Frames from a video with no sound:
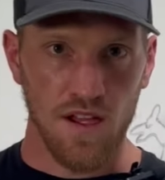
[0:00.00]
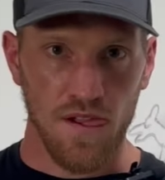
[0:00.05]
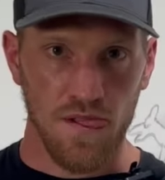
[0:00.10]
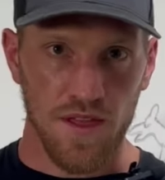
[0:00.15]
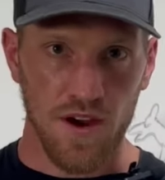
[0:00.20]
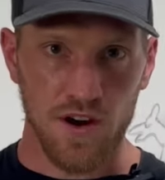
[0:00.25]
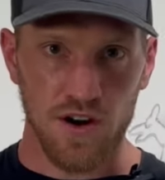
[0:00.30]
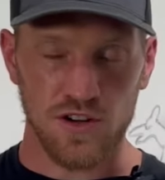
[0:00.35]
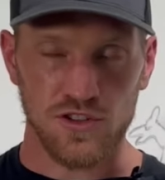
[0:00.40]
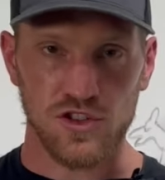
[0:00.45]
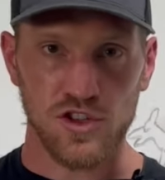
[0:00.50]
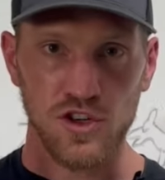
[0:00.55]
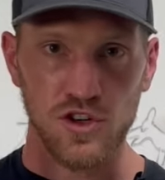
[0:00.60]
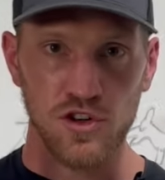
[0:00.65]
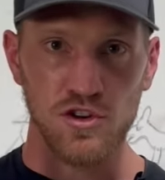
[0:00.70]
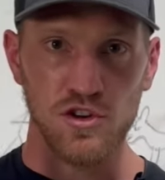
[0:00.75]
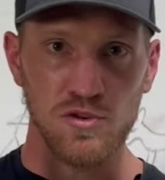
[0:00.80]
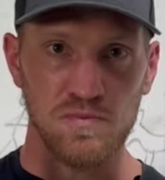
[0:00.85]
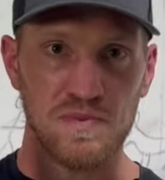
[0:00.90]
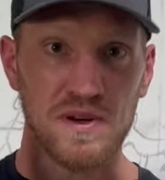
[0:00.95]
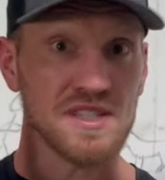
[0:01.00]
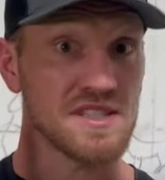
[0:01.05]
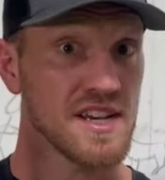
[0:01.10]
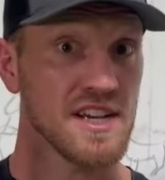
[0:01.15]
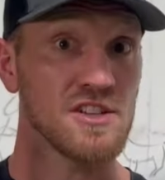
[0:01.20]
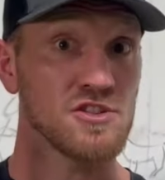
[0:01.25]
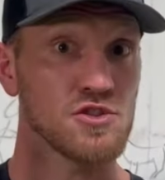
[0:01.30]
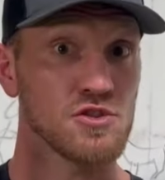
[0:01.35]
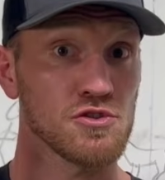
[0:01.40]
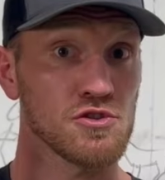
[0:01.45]
There are 2
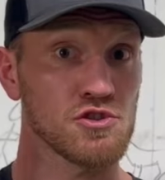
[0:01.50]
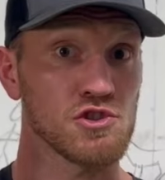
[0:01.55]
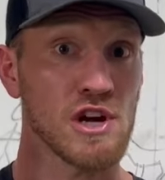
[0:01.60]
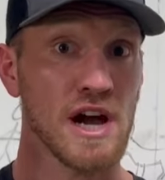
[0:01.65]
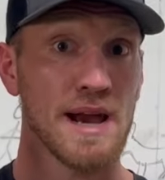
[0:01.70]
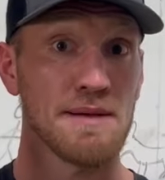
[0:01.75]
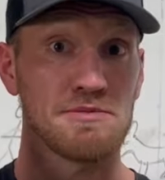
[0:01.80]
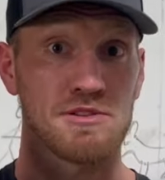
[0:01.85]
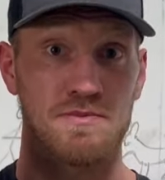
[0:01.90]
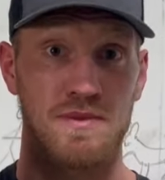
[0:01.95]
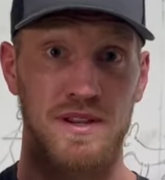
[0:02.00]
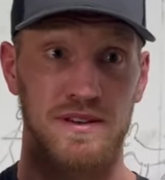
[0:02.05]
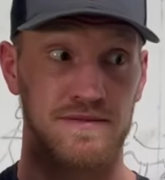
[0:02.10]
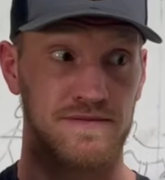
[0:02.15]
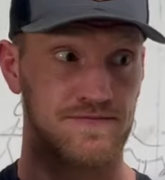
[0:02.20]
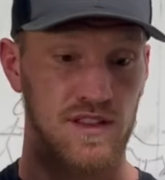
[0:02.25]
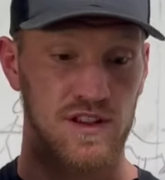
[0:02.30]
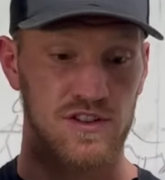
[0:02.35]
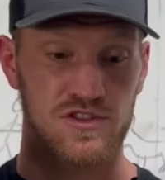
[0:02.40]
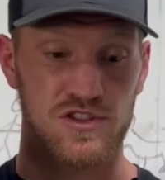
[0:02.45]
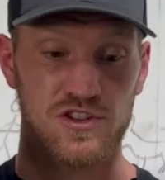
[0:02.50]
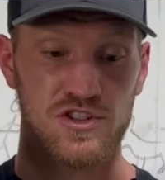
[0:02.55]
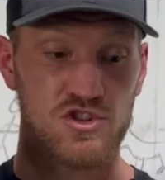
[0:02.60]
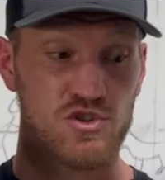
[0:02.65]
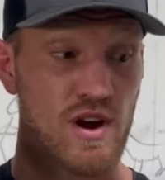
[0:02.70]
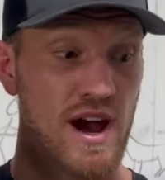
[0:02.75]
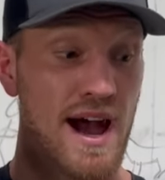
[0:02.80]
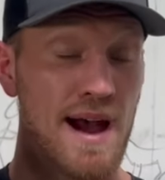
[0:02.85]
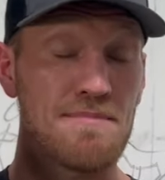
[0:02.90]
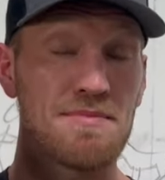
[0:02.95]
potential tribesmen. There's a
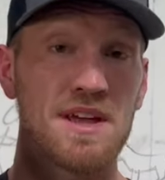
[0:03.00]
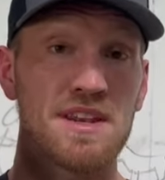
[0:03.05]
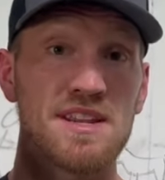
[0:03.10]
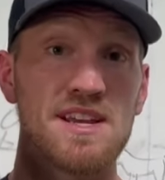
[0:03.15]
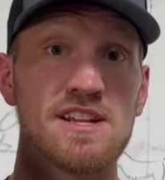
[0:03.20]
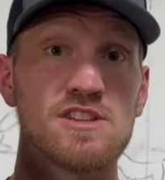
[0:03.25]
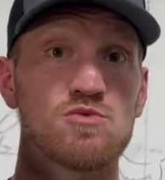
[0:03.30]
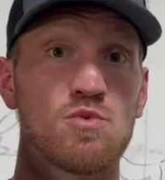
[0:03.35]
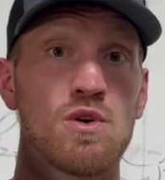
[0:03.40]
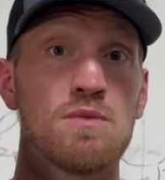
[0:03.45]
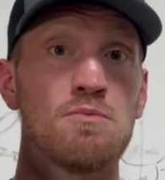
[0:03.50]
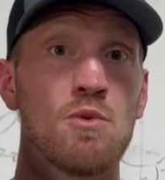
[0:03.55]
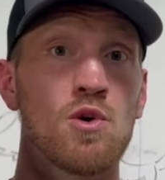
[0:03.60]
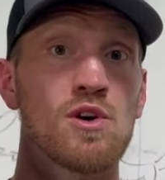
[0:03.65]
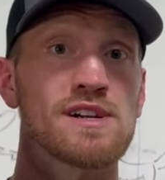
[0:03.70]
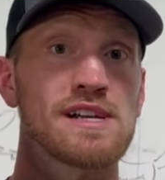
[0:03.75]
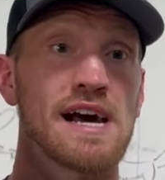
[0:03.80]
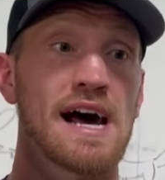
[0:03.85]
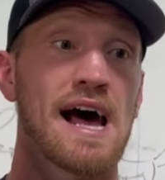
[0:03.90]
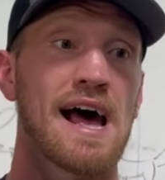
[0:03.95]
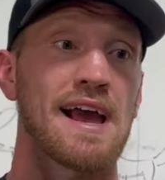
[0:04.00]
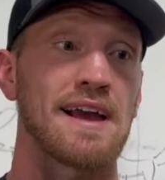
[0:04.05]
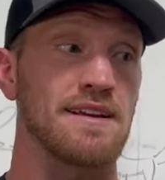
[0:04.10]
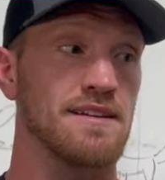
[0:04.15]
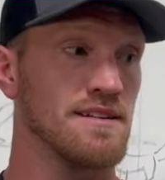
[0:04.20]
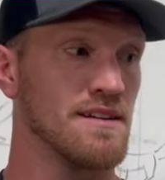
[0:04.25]
tribe that needs one more guy.